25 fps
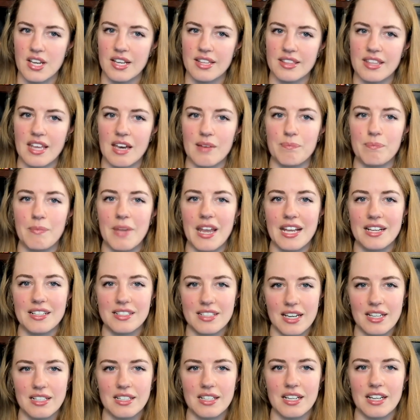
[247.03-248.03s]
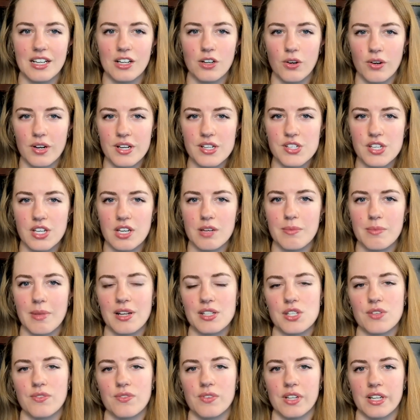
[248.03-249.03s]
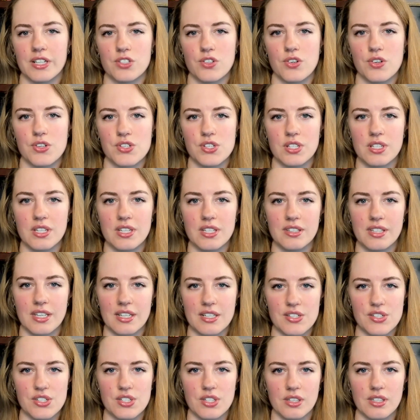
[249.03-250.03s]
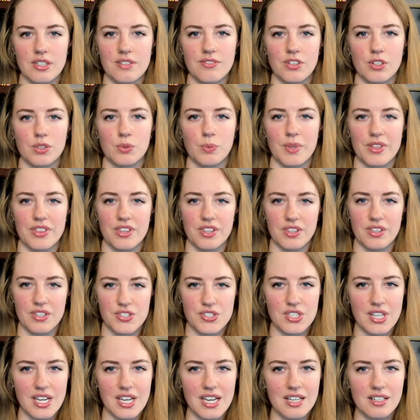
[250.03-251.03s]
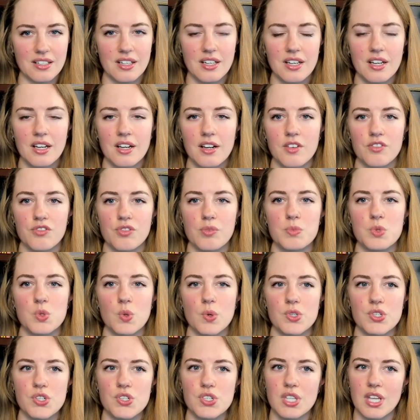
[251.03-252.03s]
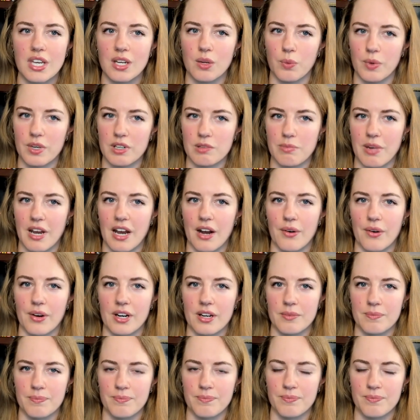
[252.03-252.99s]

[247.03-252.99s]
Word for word: that mandate increasing amounts of electricity that is delivered within the state from sources like wind power.